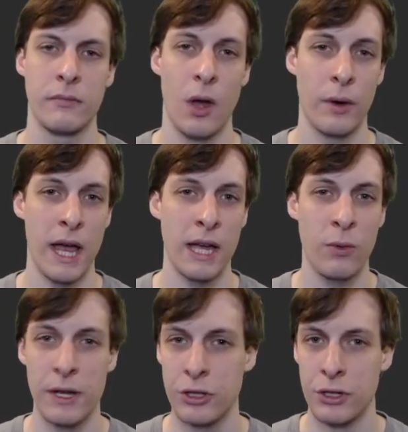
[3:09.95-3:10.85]
Okay,
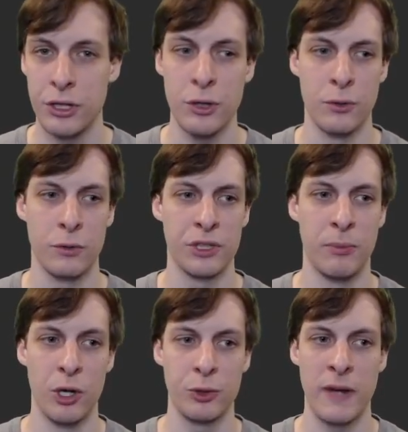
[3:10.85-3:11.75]
question 2.
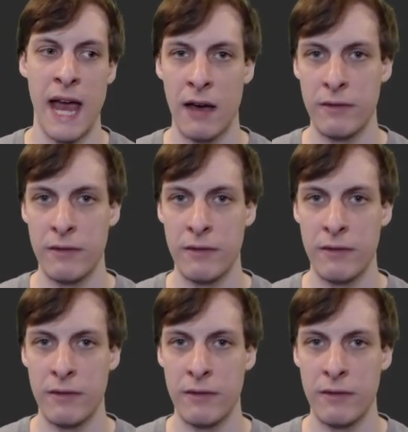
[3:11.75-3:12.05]
Suppose we have